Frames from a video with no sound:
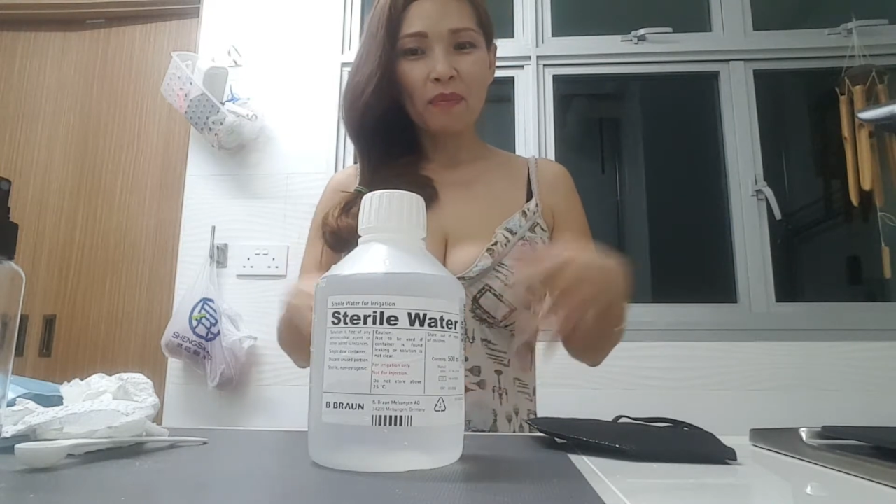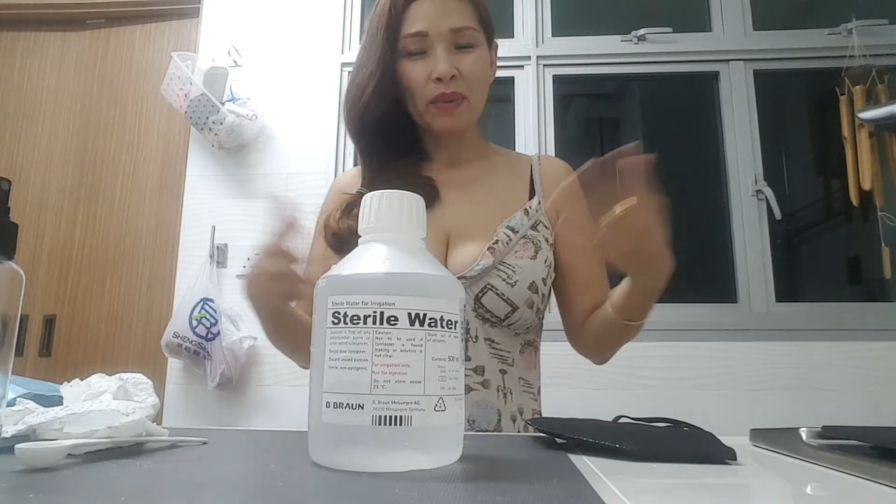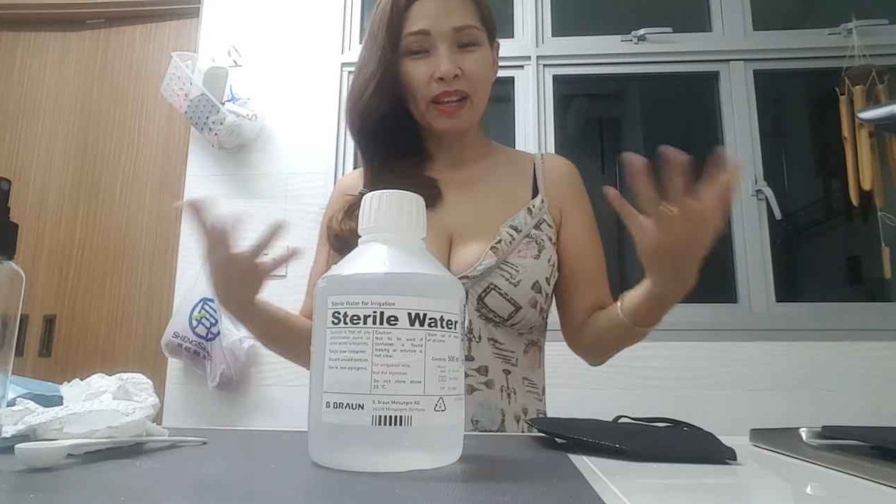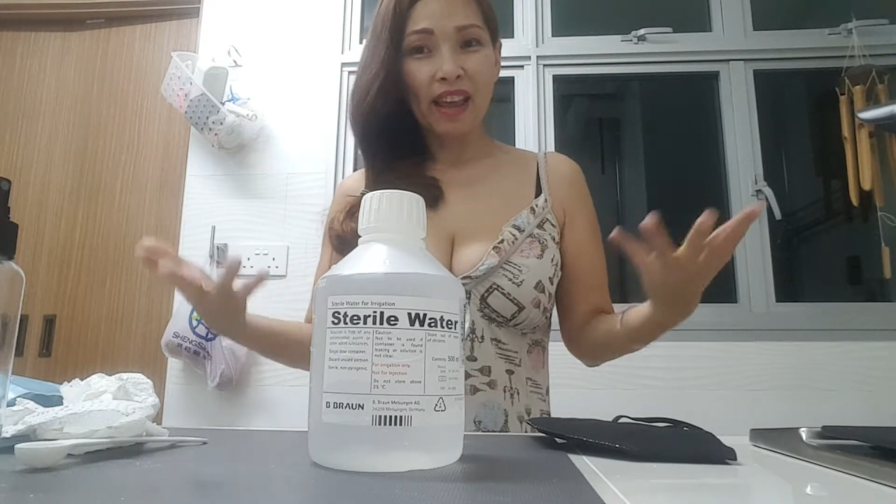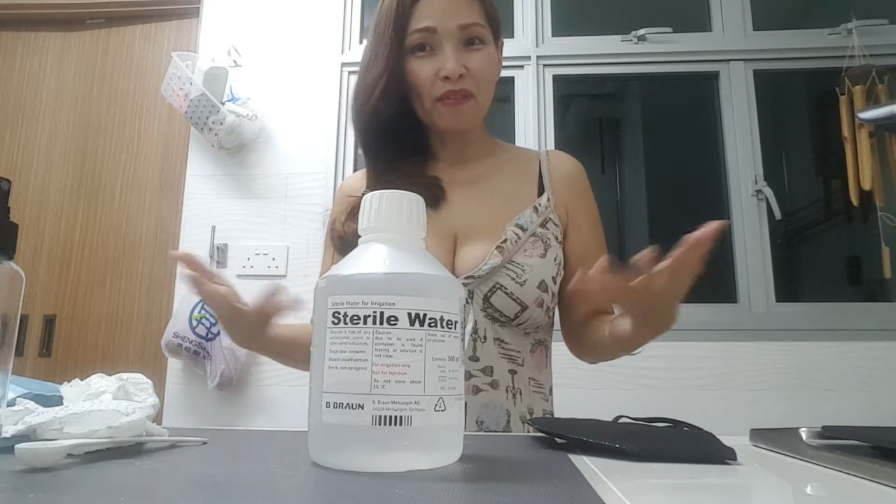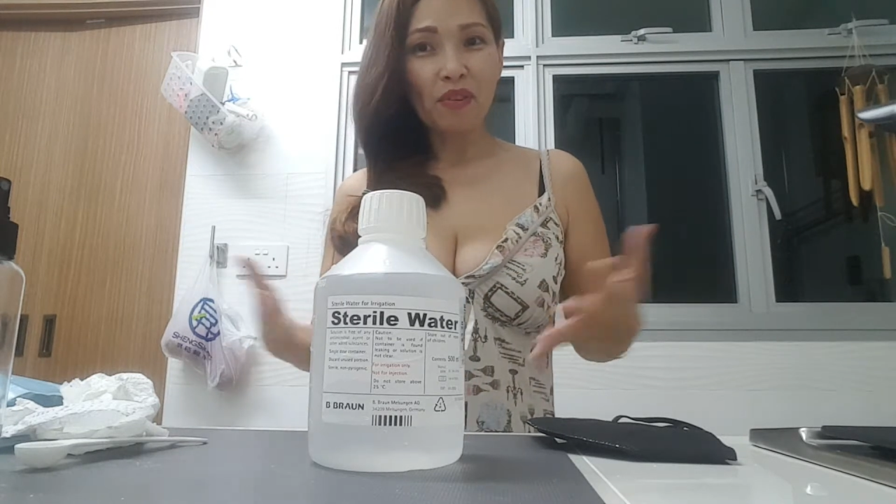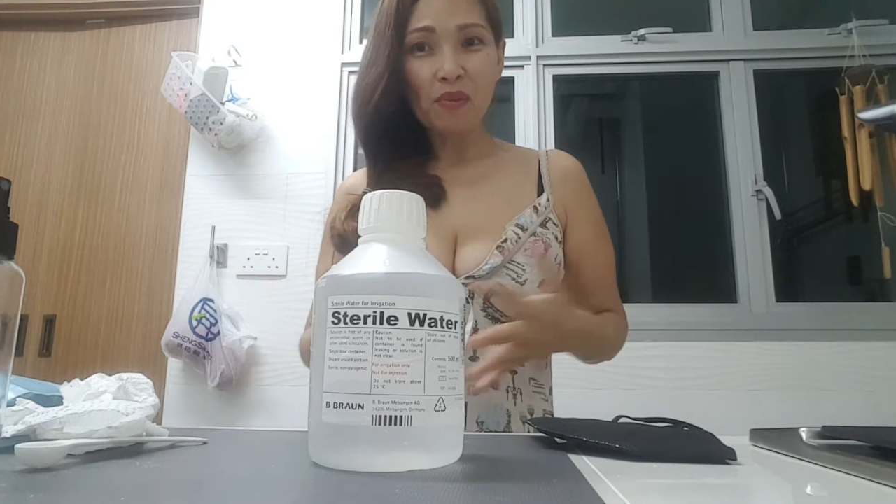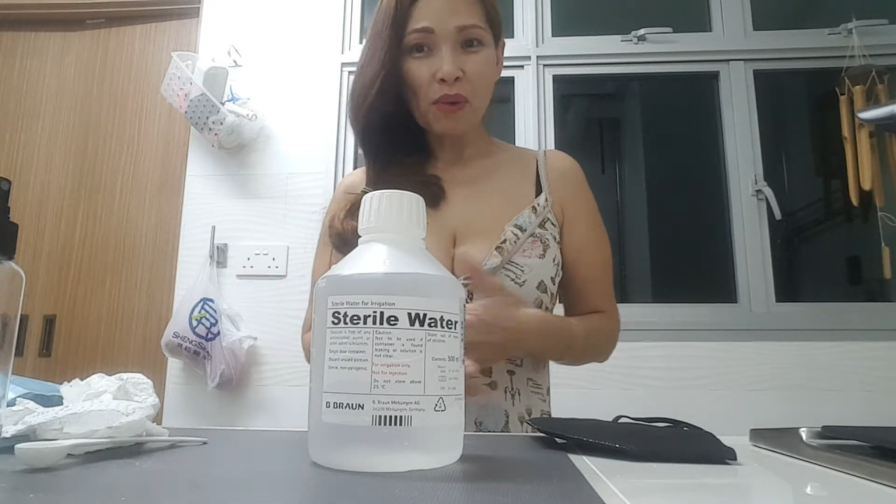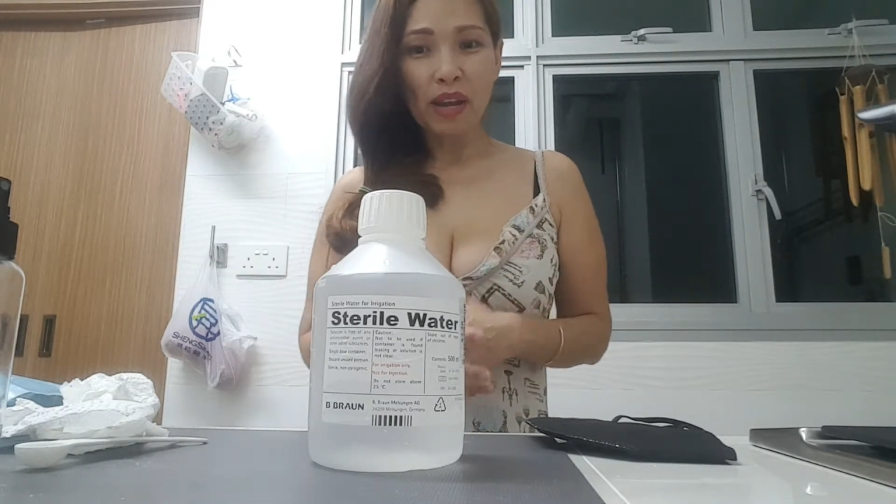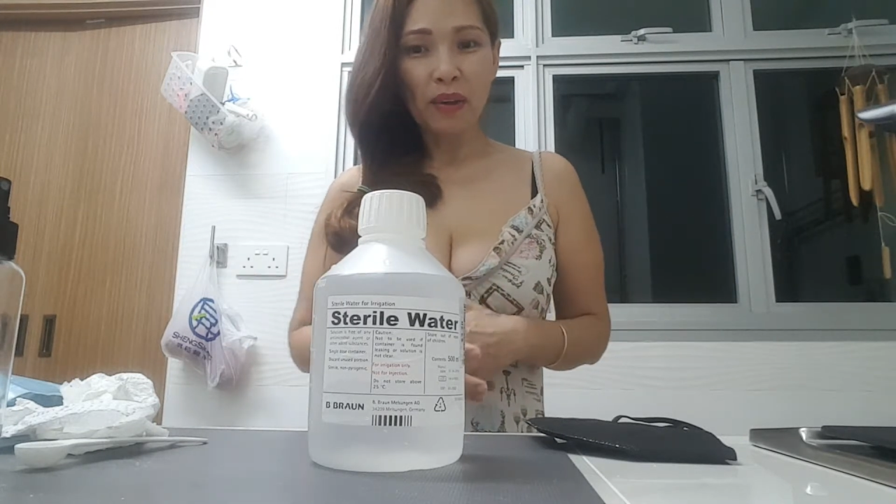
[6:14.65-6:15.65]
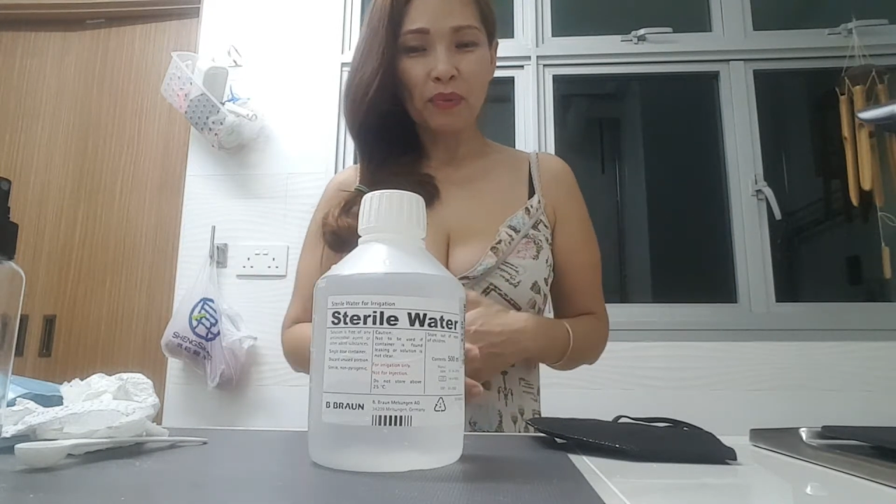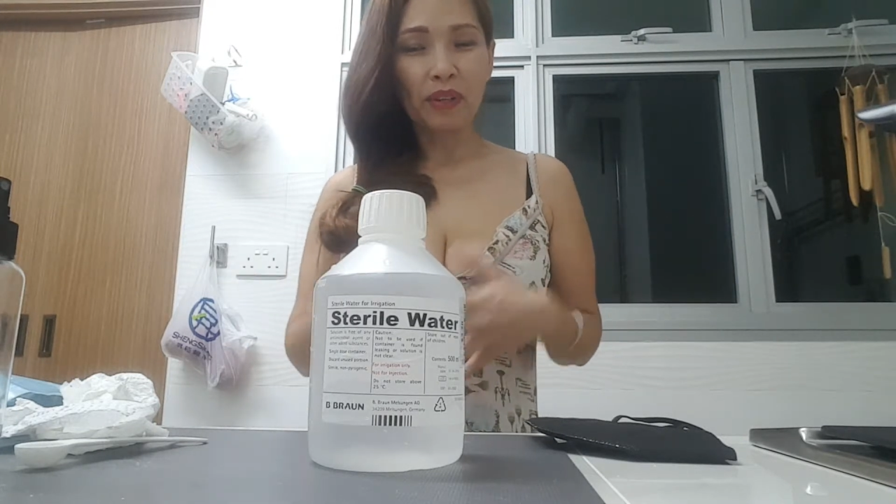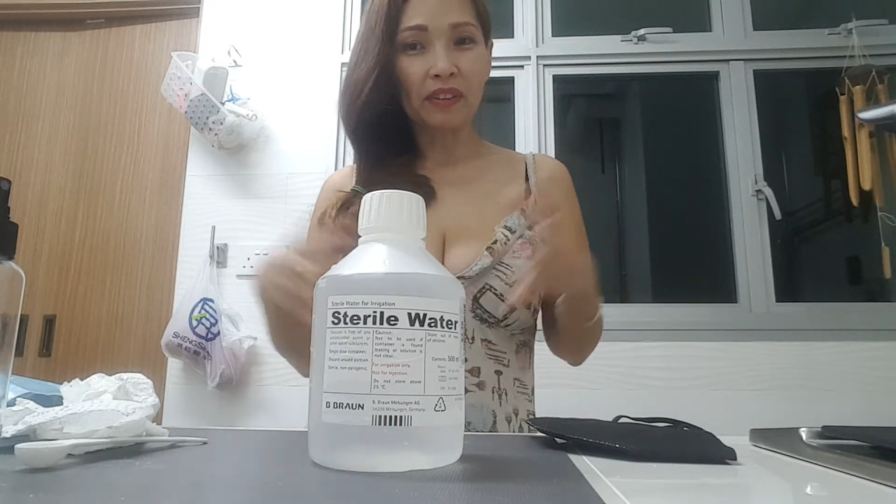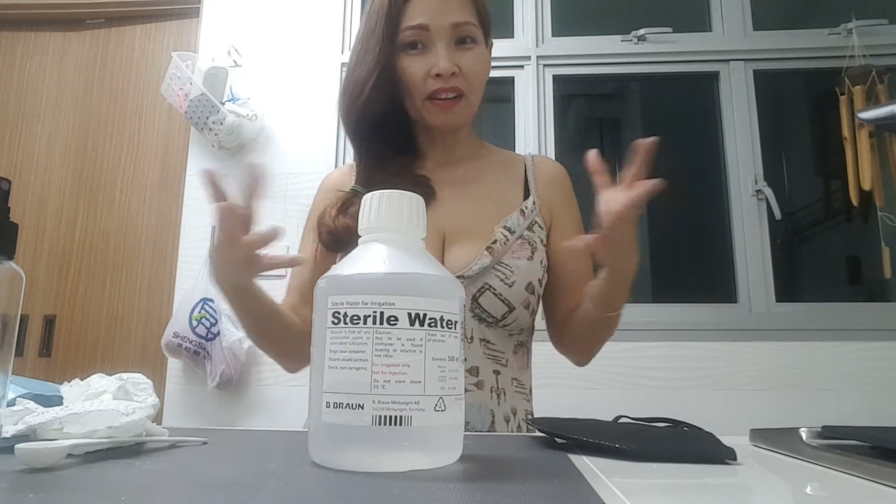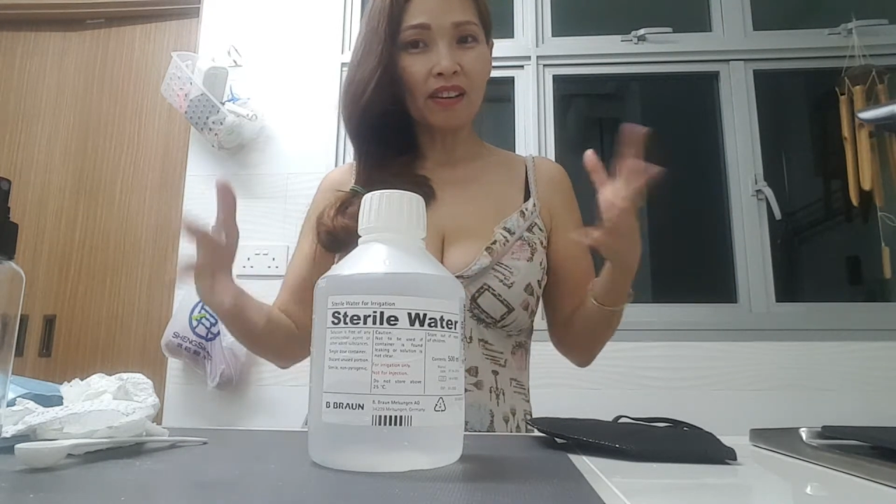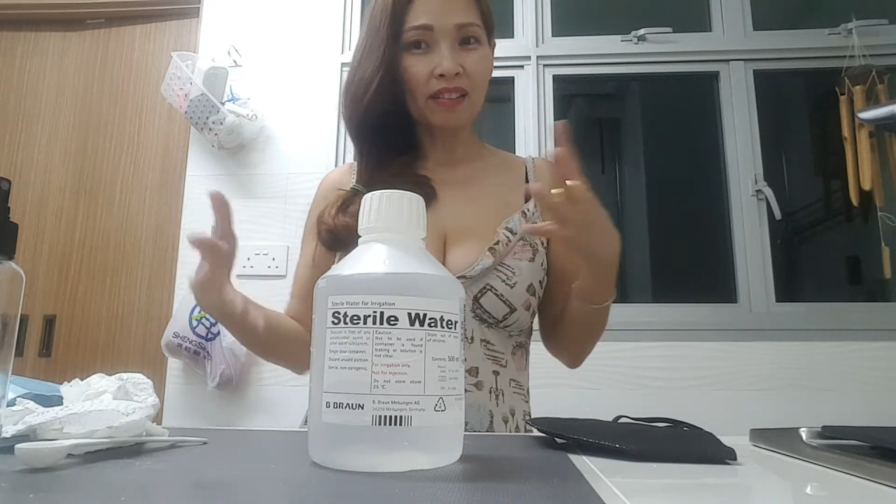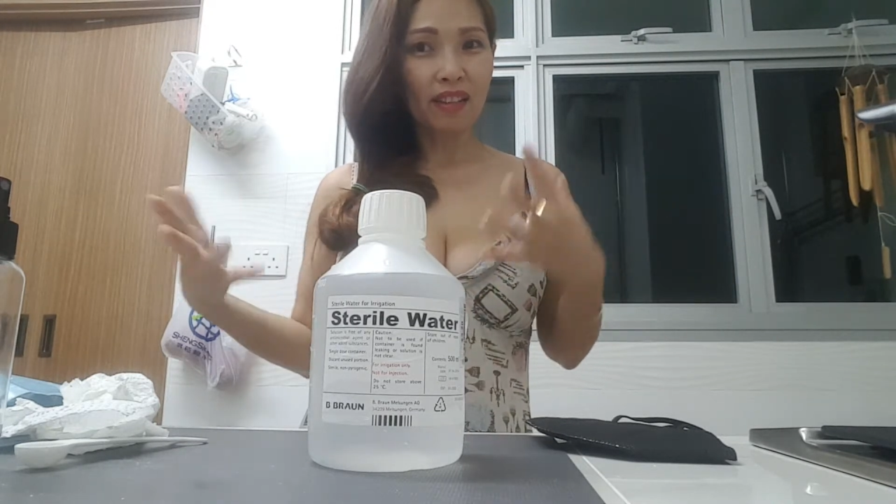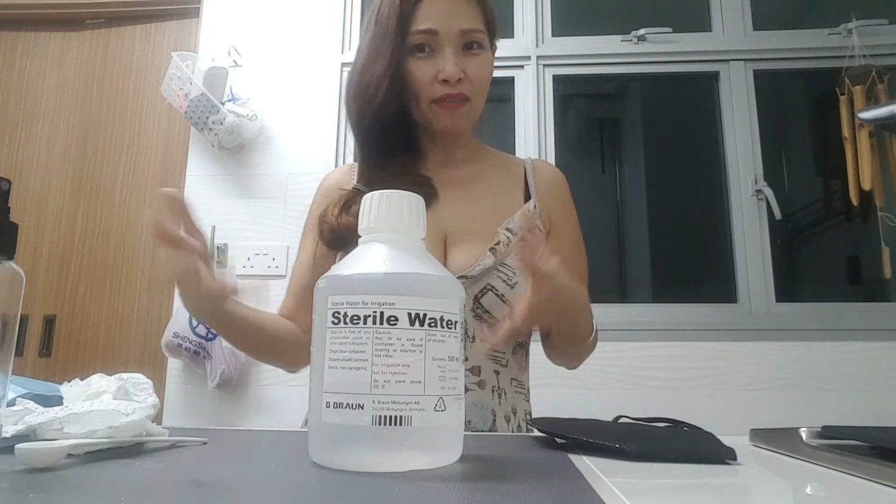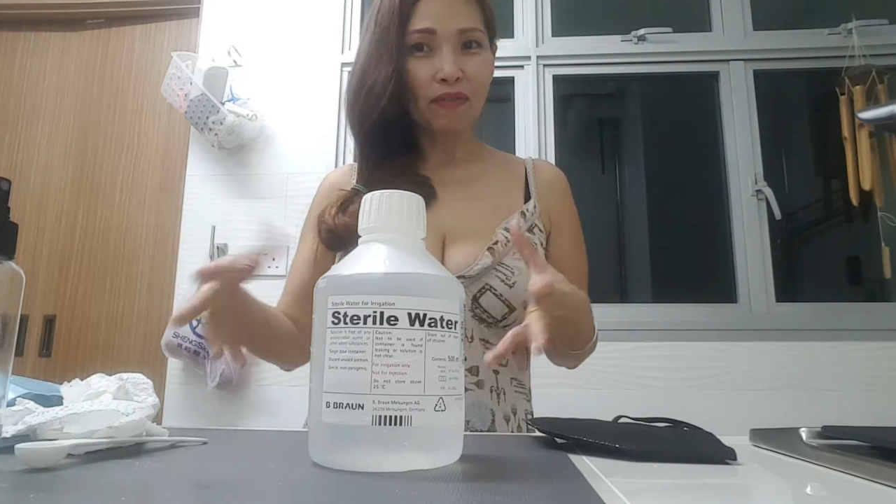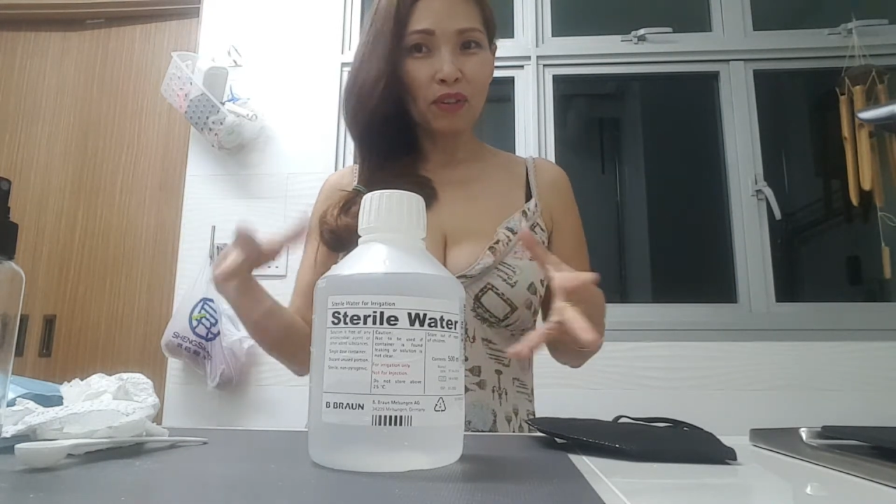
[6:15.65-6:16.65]
but everywhere will not
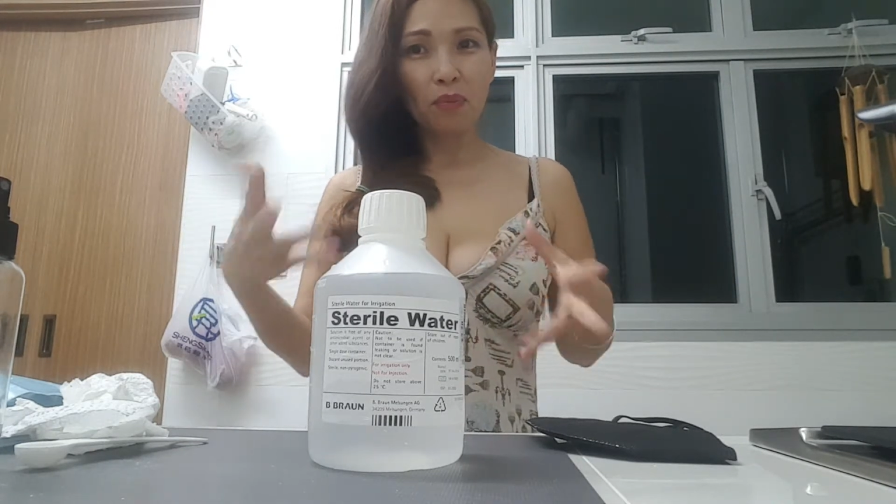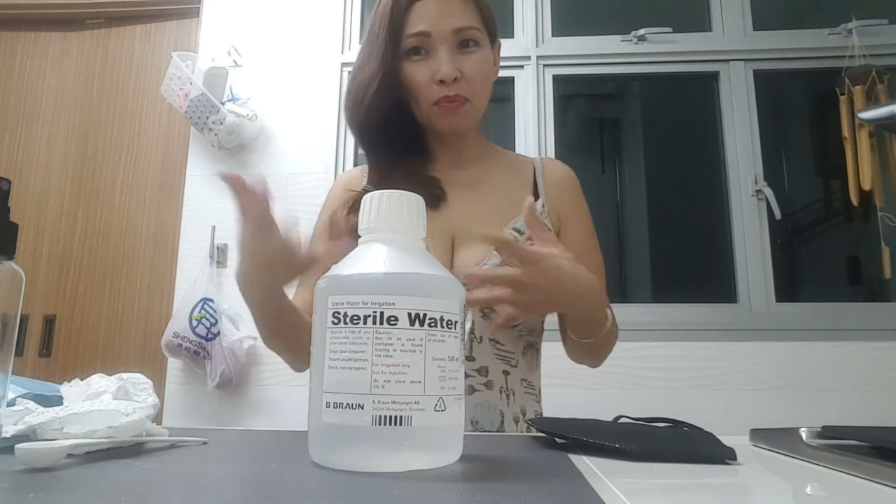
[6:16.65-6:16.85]
give you